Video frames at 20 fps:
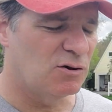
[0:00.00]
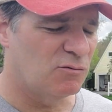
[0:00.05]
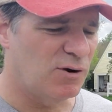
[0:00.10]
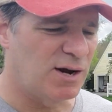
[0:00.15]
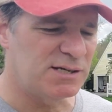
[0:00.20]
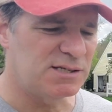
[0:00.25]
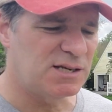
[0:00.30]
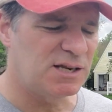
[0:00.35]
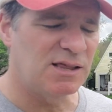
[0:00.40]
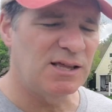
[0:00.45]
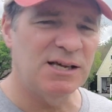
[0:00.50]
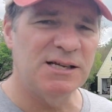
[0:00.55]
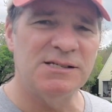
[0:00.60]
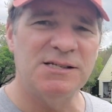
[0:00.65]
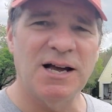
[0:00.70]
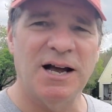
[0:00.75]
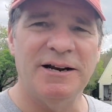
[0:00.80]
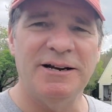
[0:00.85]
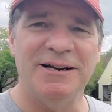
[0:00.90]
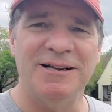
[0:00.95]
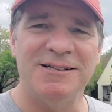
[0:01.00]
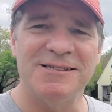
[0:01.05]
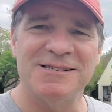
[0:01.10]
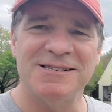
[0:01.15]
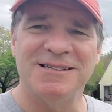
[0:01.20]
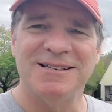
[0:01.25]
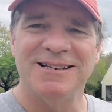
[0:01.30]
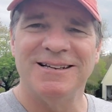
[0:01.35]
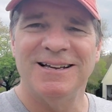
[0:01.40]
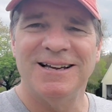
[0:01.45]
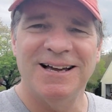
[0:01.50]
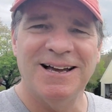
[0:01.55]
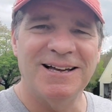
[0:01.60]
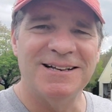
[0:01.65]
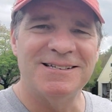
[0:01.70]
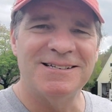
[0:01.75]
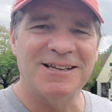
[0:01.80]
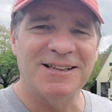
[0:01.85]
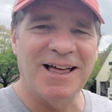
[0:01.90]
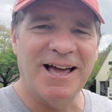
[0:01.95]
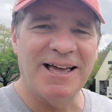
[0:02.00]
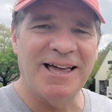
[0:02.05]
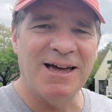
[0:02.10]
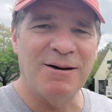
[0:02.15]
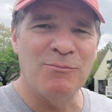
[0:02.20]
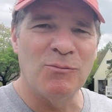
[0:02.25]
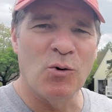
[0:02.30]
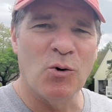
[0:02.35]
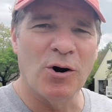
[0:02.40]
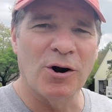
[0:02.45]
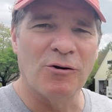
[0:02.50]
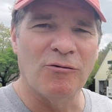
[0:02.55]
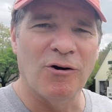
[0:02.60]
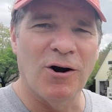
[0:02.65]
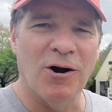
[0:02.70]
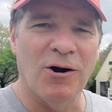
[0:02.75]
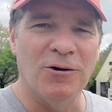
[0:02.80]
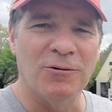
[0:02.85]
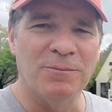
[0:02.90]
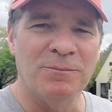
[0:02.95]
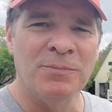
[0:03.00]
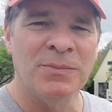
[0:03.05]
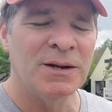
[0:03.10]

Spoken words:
rest of these onions until I get more grown.